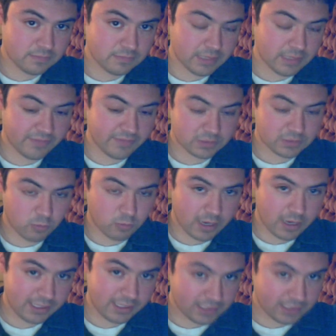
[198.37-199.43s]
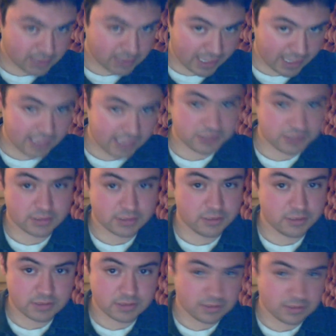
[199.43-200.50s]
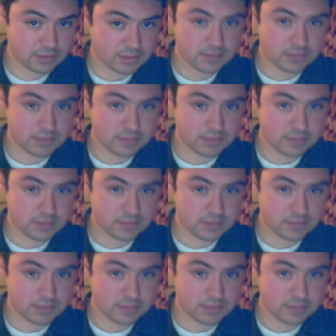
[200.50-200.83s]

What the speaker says: If it's white, it's ash, it's useless.